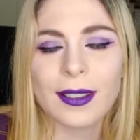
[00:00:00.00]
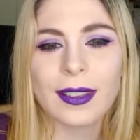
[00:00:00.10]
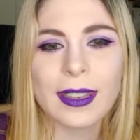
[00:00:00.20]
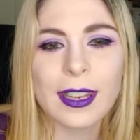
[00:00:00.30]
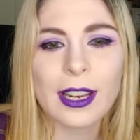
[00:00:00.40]

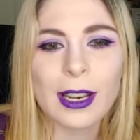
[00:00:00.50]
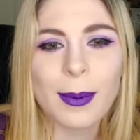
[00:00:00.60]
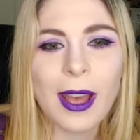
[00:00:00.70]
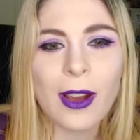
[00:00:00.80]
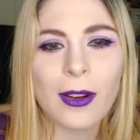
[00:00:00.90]
to hear
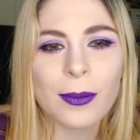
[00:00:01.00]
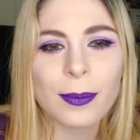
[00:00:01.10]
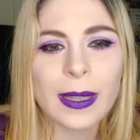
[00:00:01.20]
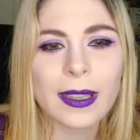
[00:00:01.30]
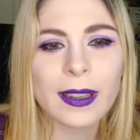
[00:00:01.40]

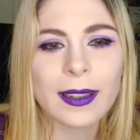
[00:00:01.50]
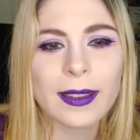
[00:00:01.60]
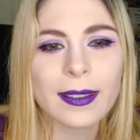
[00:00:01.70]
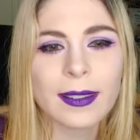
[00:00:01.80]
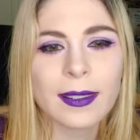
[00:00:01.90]
about
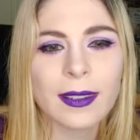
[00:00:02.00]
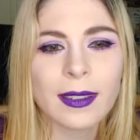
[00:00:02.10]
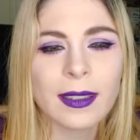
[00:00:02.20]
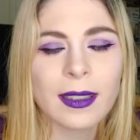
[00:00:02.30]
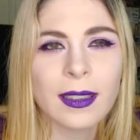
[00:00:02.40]
because
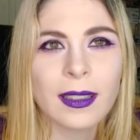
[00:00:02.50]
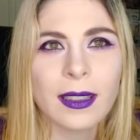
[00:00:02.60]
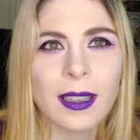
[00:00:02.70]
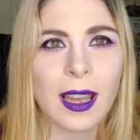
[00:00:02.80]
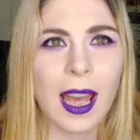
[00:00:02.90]

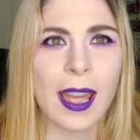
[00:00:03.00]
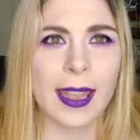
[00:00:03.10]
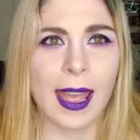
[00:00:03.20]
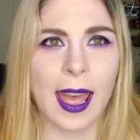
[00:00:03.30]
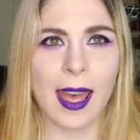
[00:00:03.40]
I
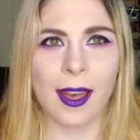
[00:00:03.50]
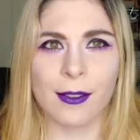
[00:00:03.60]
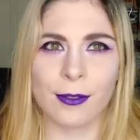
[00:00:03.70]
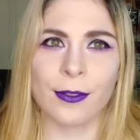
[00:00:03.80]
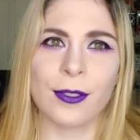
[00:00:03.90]

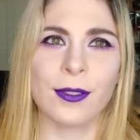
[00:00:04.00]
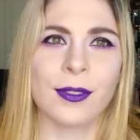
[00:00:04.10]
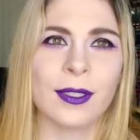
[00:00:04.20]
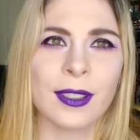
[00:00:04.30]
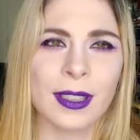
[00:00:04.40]
have
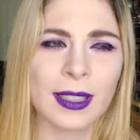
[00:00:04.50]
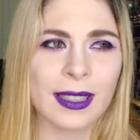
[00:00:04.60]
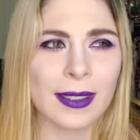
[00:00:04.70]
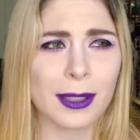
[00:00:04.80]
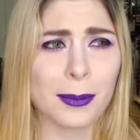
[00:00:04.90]

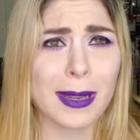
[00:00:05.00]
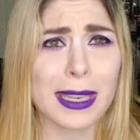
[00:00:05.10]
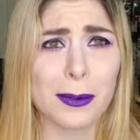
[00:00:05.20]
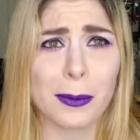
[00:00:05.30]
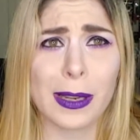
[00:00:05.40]
so
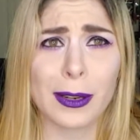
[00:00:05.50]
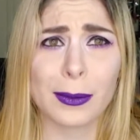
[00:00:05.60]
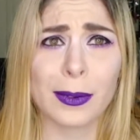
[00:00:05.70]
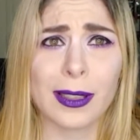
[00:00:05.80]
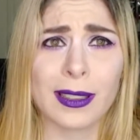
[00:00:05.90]
many
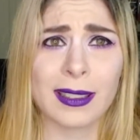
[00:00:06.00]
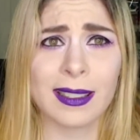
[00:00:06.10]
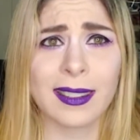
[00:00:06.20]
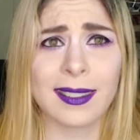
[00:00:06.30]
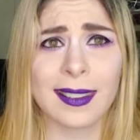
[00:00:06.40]
weird
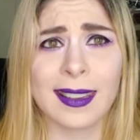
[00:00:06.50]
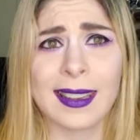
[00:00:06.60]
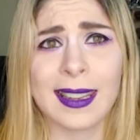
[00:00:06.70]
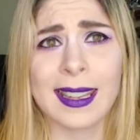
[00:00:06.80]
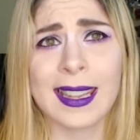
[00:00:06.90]
ones,
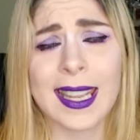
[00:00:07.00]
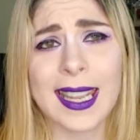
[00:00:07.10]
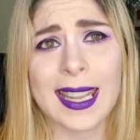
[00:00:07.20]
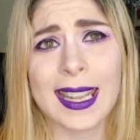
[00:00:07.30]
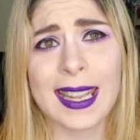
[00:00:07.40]

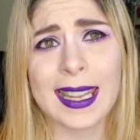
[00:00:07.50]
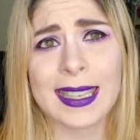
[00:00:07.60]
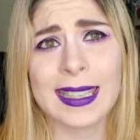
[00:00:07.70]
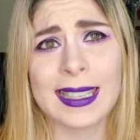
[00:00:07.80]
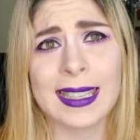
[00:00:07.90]

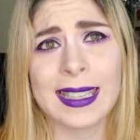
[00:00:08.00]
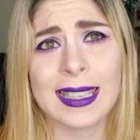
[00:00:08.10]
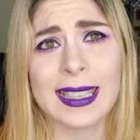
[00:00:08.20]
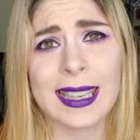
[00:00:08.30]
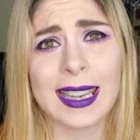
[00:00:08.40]
and
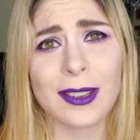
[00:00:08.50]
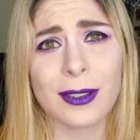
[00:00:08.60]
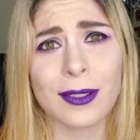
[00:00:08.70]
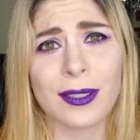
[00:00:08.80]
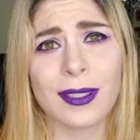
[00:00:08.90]

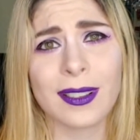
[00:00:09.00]
don't